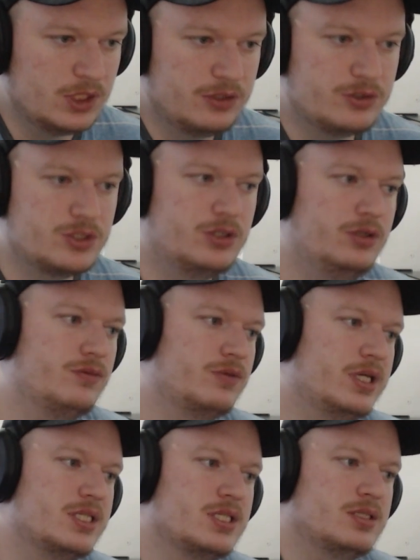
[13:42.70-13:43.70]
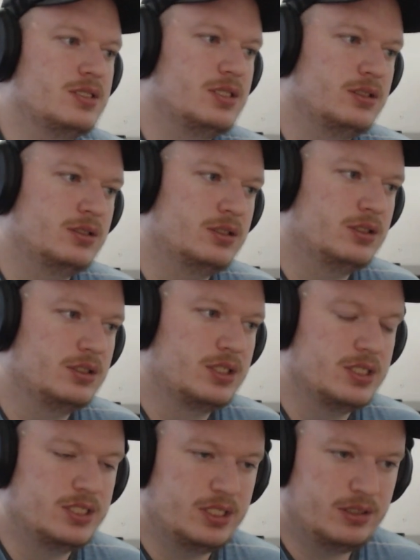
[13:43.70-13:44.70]
there's good reason to
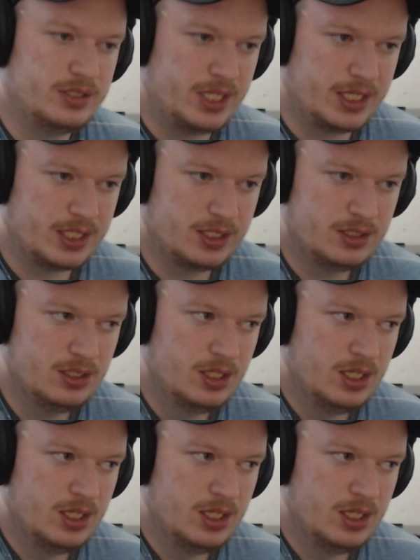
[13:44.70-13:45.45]
consider taking.